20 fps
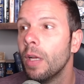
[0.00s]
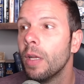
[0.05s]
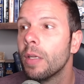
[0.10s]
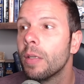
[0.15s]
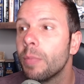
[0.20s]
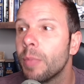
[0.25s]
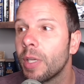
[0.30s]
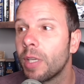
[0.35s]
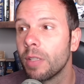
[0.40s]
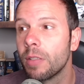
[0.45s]

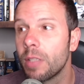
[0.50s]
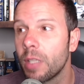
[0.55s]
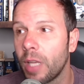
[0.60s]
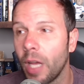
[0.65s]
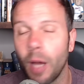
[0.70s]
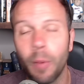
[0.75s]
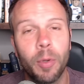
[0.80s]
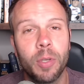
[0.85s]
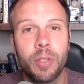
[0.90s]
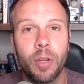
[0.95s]
because the
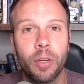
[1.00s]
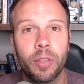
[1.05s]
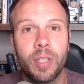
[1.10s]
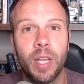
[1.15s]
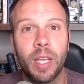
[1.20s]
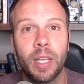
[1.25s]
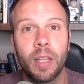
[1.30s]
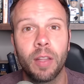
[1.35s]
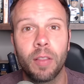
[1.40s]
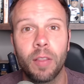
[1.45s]
Cowboys aren't
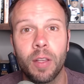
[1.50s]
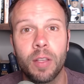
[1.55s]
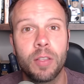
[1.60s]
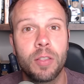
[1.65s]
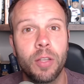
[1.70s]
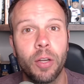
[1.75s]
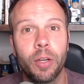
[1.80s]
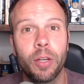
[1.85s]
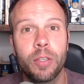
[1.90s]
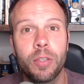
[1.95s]
taking things
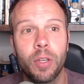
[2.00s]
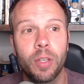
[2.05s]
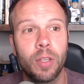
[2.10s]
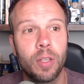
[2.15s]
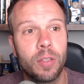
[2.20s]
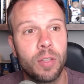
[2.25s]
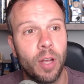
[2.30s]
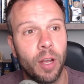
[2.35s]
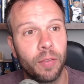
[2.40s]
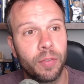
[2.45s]
seriously
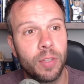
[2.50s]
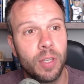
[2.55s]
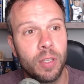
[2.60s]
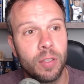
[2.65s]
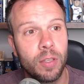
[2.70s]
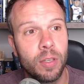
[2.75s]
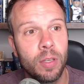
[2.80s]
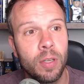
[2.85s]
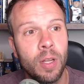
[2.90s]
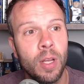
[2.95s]
this
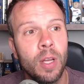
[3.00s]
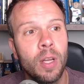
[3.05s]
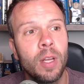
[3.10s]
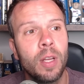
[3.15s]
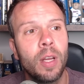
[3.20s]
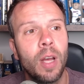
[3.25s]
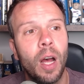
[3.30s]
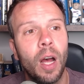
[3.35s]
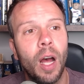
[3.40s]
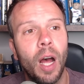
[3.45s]
offseason.
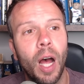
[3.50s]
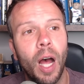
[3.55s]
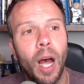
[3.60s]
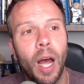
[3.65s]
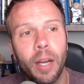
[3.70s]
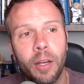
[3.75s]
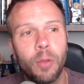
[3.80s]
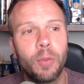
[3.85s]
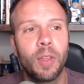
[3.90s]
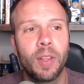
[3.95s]
Uh, I
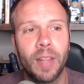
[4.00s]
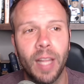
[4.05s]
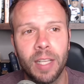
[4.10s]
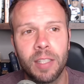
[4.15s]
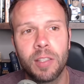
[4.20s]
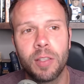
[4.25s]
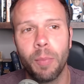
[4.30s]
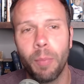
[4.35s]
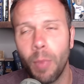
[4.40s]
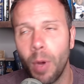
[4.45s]
do think that's
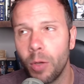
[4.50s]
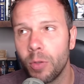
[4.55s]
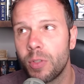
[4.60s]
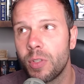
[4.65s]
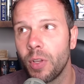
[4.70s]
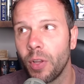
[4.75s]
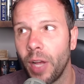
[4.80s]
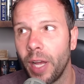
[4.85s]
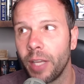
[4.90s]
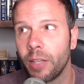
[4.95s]
the most
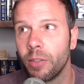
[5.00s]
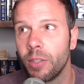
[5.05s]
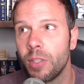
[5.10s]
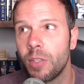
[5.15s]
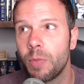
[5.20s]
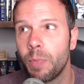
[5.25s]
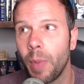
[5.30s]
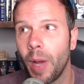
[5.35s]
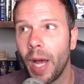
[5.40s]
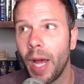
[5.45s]
likely
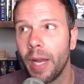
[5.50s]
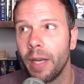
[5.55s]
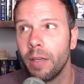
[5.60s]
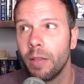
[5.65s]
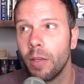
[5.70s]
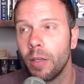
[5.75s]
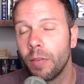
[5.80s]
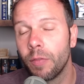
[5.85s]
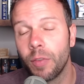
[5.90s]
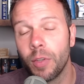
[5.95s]
spot
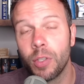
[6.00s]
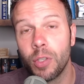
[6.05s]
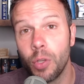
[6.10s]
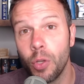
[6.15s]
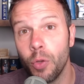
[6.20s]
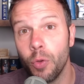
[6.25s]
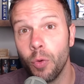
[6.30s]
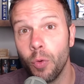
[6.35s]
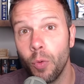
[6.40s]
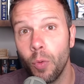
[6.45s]
of the
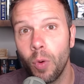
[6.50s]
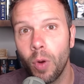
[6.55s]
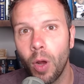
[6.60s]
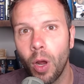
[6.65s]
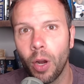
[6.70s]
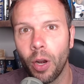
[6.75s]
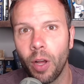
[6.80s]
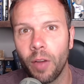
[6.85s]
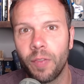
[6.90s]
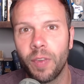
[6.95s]
two
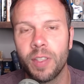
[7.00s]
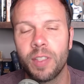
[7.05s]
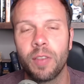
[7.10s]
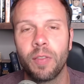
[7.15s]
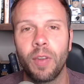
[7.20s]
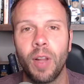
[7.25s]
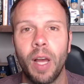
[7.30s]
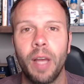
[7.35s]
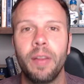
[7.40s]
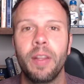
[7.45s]
on offensive
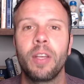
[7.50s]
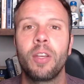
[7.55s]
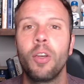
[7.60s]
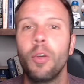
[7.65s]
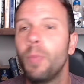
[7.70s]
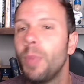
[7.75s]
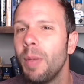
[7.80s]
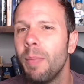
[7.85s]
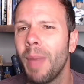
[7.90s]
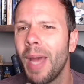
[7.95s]
line that could
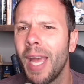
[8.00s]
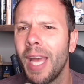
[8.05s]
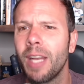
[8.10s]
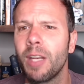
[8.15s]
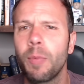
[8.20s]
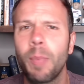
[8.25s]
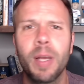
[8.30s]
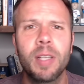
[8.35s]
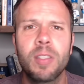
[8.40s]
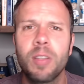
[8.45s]
be manned
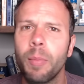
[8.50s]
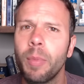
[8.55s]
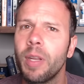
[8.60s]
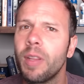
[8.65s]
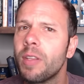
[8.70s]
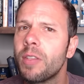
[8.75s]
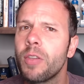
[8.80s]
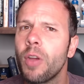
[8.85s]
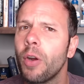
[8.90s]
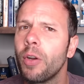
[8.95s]
by somebody
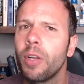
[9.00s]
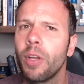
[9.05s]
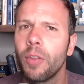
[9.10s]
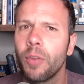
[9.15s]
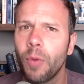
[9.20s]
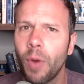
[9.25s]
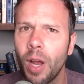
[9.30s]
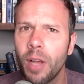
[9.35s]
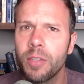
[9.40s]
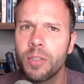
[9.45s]
that's already on the
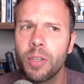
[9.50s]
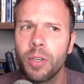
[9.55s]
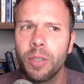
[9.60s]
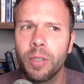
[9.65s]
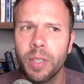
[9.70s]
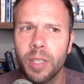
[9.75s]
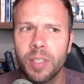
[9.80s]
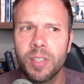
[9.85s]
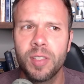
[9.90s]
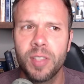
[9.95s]
roster
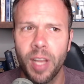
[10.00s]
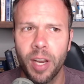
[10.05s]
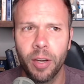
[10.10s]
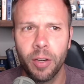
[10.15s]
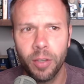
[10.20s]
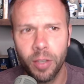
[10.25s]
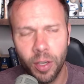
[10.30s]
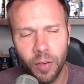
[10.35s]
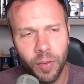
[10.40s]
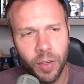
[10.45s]
is
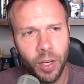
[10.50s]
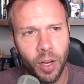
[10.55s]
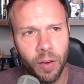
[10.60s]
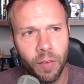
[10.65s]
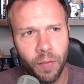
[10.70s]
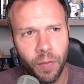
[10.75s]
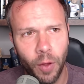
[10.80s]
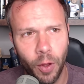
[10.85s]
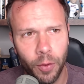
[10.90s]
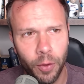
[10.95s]
center if it doesn't
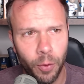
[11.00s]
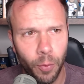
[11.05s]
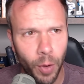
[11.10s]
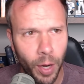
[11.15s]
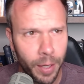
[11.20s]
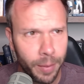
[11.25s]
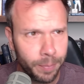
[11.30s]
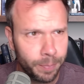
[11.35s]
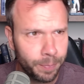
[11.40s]
fall their way.